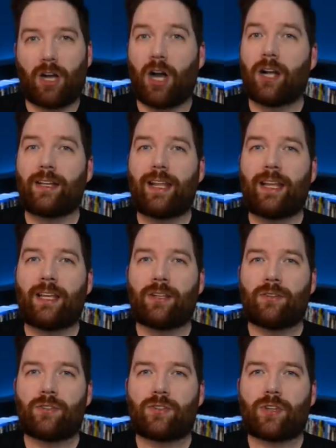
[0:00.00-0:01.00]

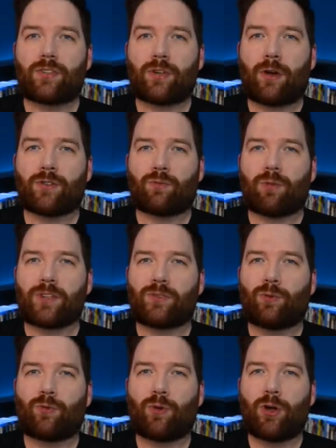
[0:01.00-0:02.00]
Unhinged stars
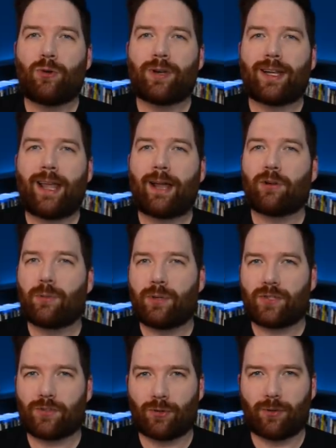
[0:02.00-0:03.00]
Russell Crowe and Caren
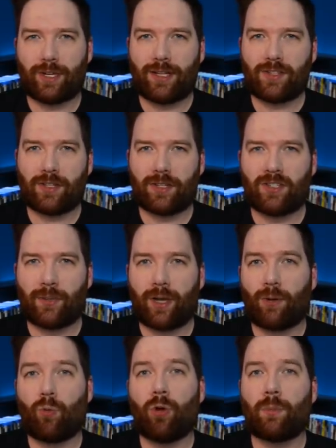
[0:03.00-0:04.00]
Pistorius and is
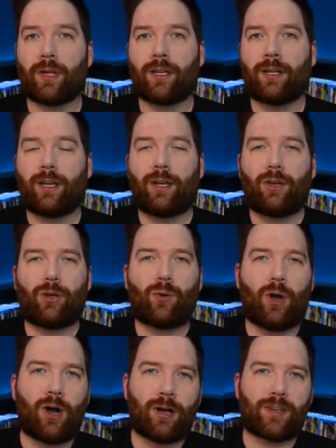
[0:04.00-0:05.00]
about a woman
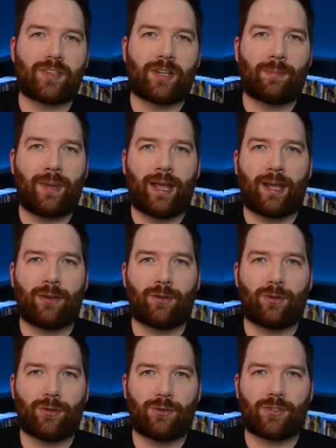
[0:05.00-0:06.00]
who honks at a man
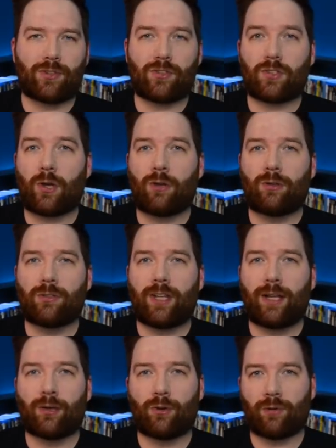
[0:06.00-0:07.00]
who's stalled
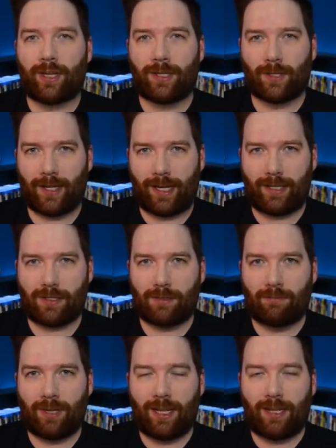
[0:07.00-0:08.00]
at a green light.
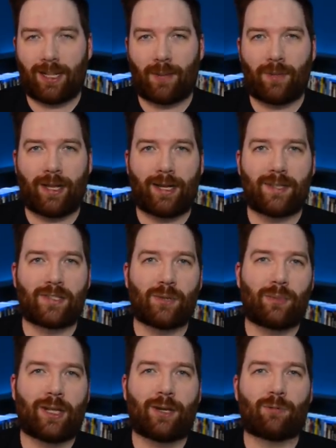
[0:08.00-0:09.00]
That man ends
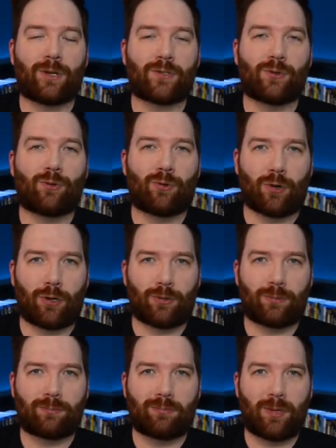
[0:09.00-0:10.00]
up being Russell
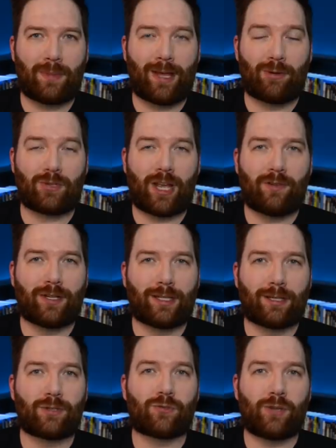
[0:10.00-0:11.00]
Crowe, a man who's having
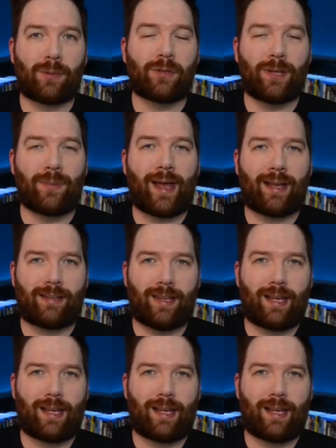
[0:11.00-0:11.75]
an extremely bad